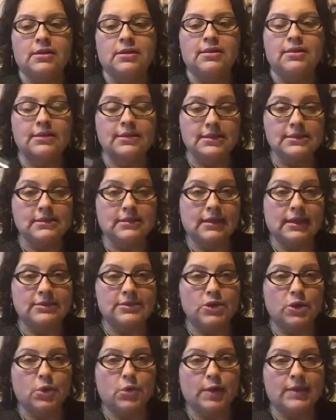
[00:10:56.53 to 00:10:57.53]
this will last
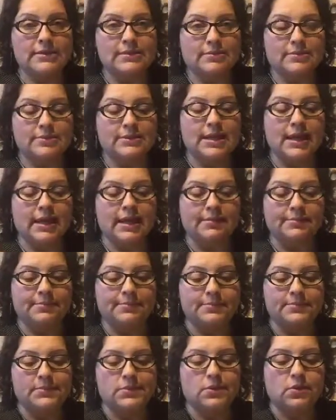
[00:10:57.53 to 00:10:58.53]
you quite some time.
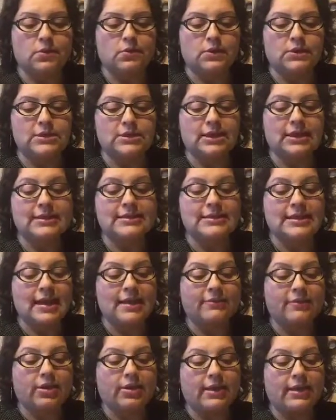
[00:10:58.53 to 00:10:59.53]
So it's good to
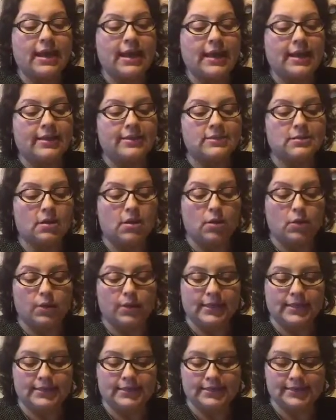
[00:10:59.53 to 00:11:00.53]
have on hand
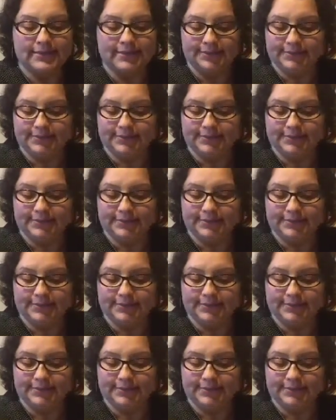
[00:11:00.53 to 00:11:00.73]
always.